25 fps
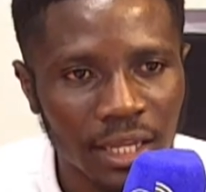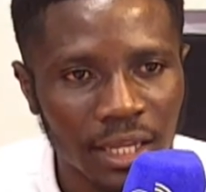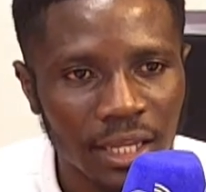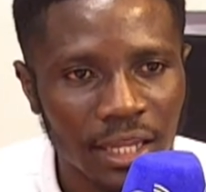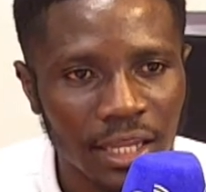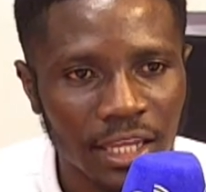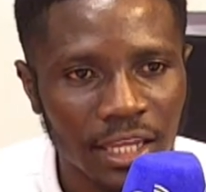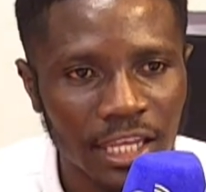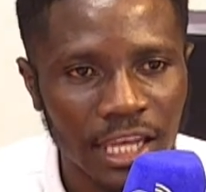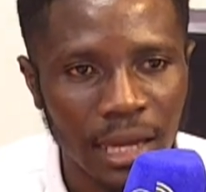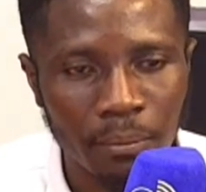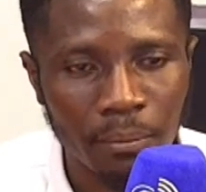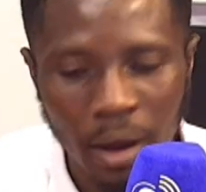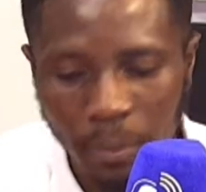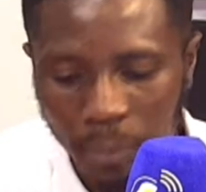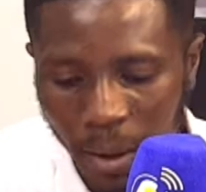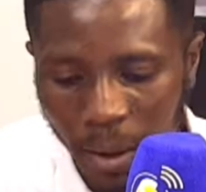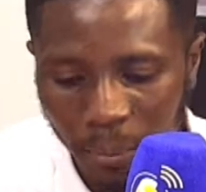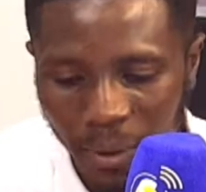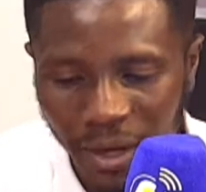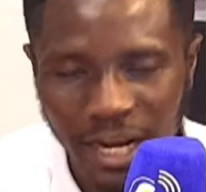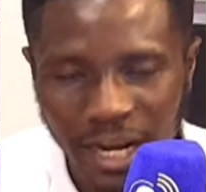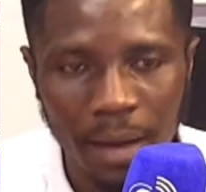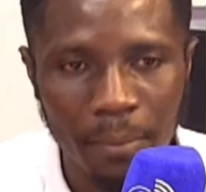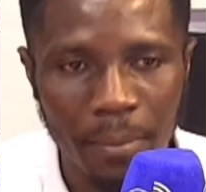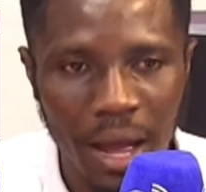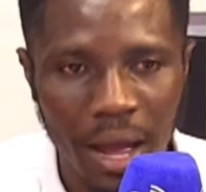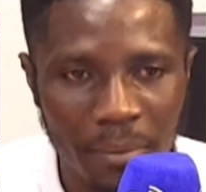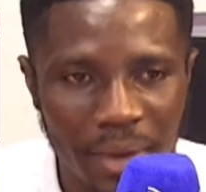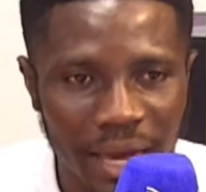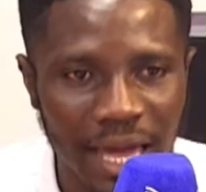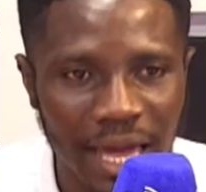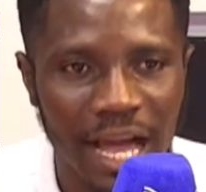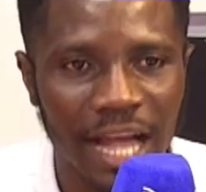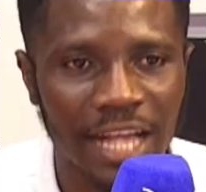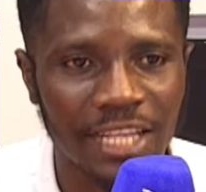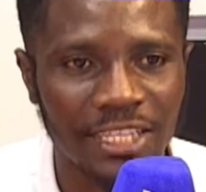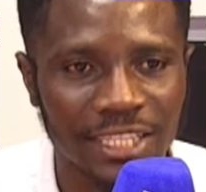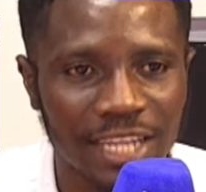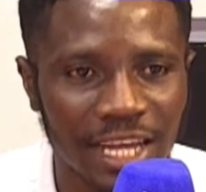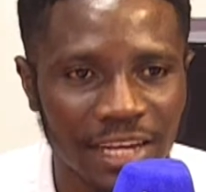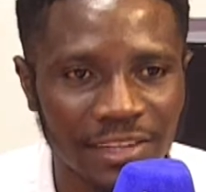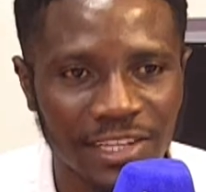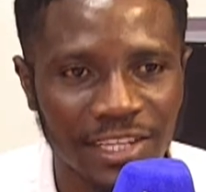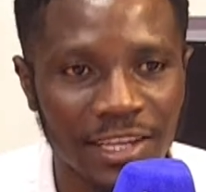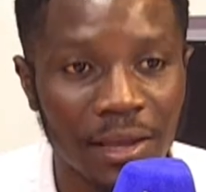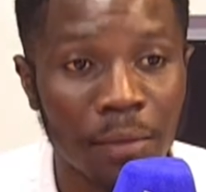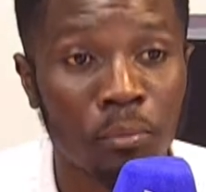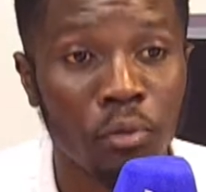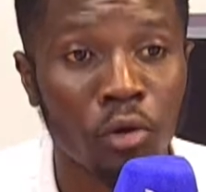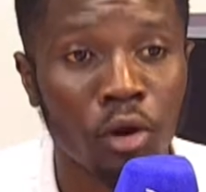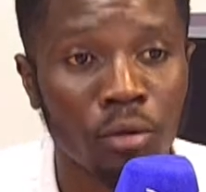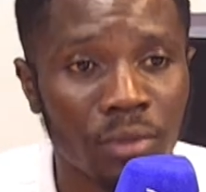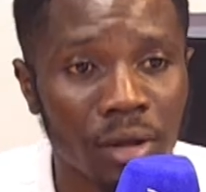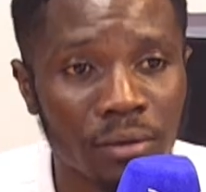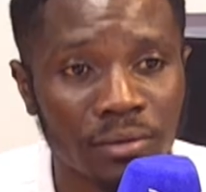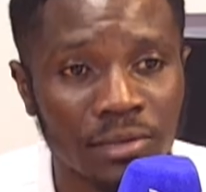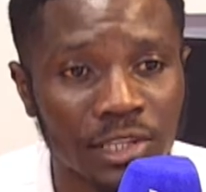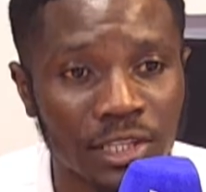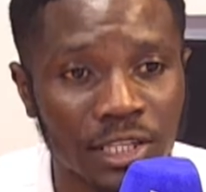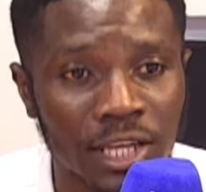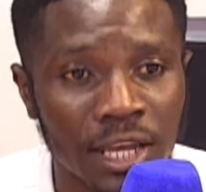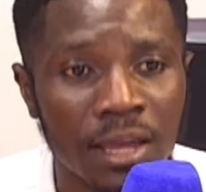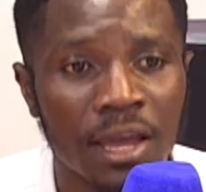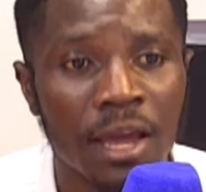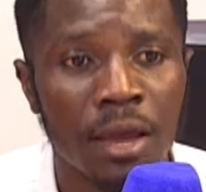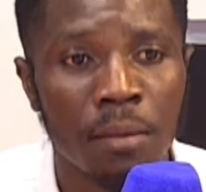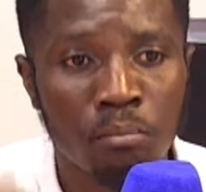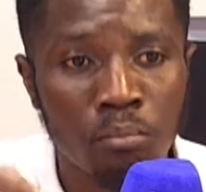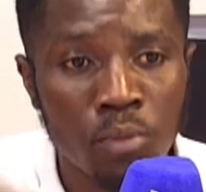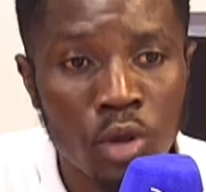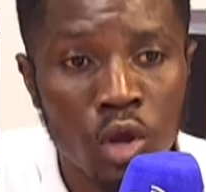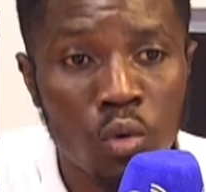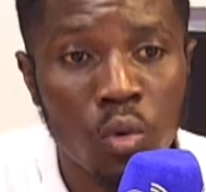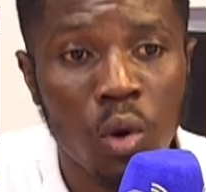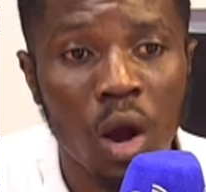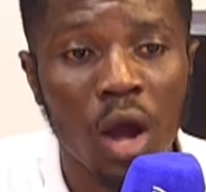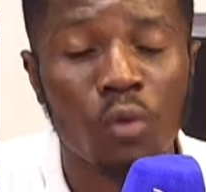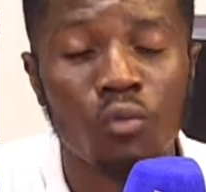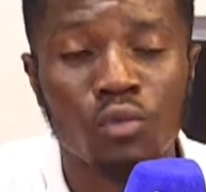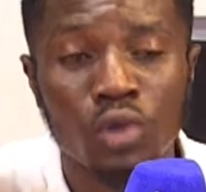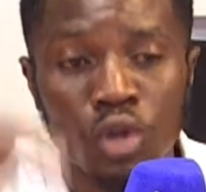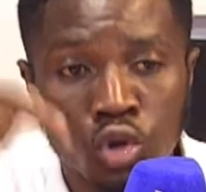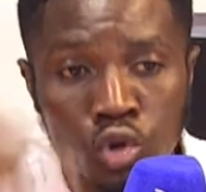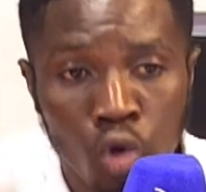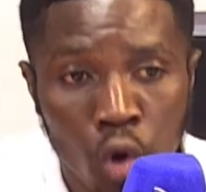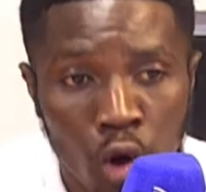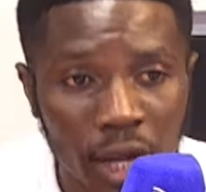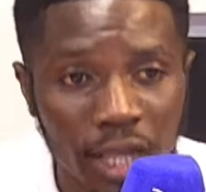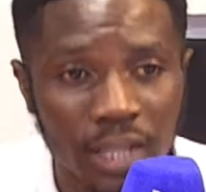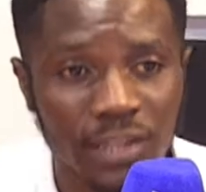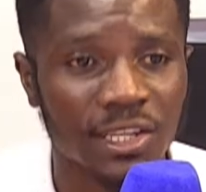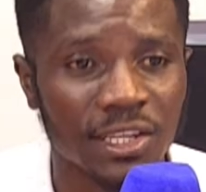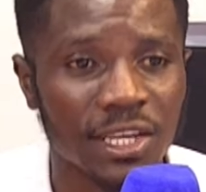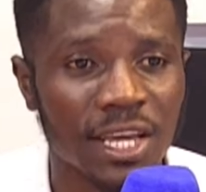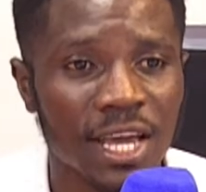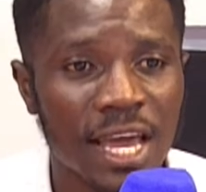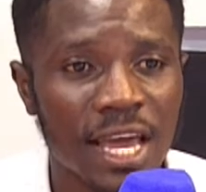ya ma papa na ba be kan chere say your problems ni meanwhile we know it